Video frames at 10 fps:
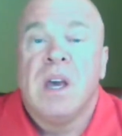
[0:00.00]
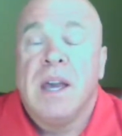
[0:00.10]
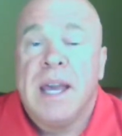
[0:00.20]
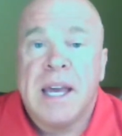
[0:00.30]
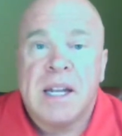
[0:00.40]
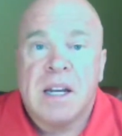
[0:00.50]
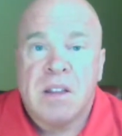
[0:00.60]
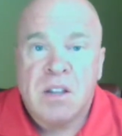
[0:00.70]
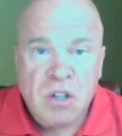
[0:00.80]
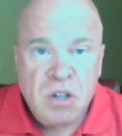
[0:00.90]
And
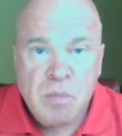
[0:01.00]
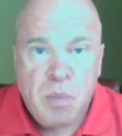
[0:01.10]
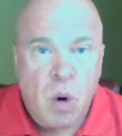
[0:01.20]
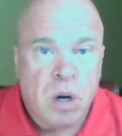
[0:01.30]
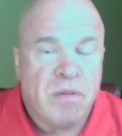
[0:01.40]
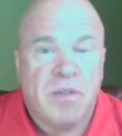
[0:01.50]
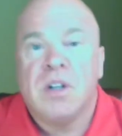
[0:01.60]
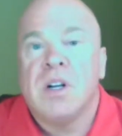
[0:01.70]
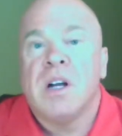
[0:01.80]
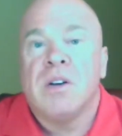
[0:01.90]
this is important for
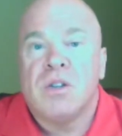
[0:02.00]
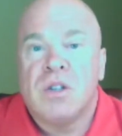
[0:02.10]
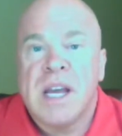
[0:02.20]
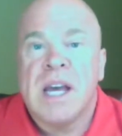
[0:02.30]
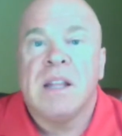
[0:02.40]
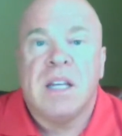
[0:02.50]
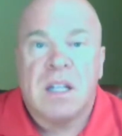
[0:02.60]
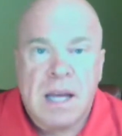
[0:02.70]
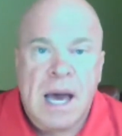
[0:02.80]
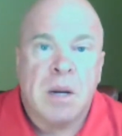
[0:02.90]
you to understand the
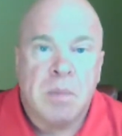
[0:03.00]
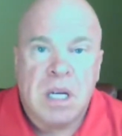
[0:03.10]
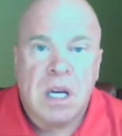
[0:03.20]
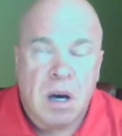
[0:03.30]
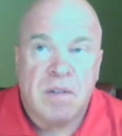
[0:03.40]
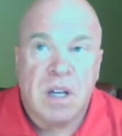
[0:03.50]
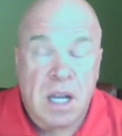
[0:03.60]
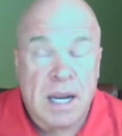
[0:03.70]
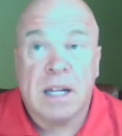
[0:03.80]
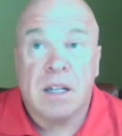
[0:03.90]
anatomy of the
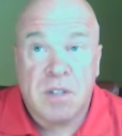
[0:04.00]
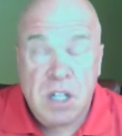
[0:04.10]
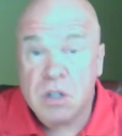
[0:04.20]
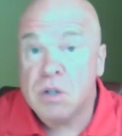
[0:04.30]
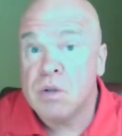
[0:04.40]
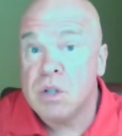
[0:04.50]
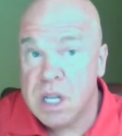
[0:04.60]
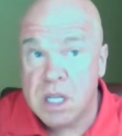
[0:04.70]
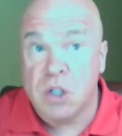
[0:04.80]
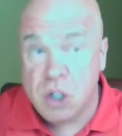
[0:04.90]
connective tissues
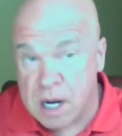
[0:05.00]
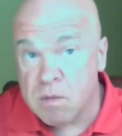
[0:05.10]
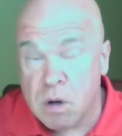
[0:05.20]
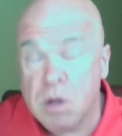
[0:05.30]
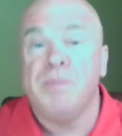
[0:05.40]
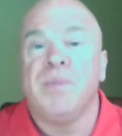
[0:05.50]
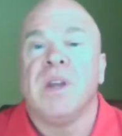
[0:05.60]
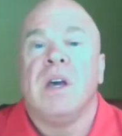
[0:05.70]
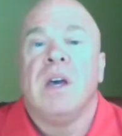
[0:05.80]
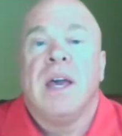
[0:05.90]
in general
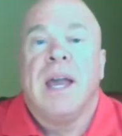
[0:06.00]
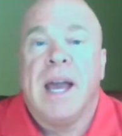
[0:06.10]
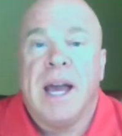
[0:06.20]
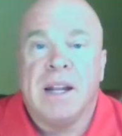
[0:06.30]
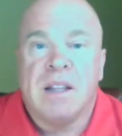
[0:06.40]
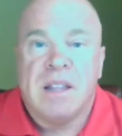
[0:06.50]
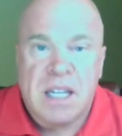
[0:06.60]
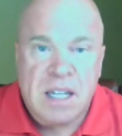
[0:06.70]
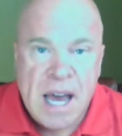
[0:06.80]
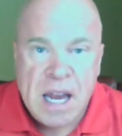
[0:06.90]
and
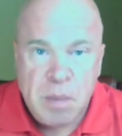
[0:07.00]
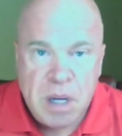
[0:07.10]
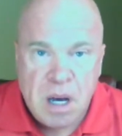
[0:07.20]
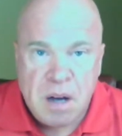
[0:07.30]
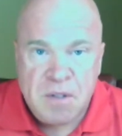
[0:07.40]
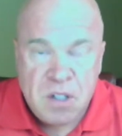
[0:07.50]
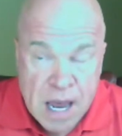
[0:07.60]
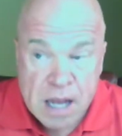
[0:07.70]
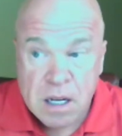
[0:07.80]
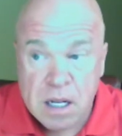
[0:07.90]
the anatomy of
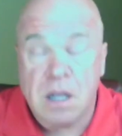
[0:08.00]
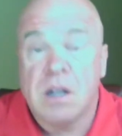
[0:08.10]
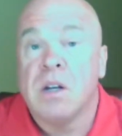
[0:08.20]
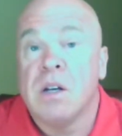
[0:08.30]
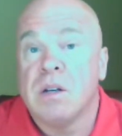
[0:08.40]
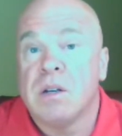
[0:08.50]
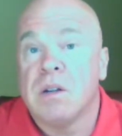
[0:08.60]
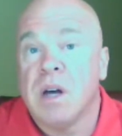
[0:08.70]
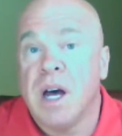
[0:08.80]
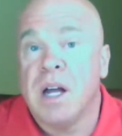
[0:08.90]
tendon uh,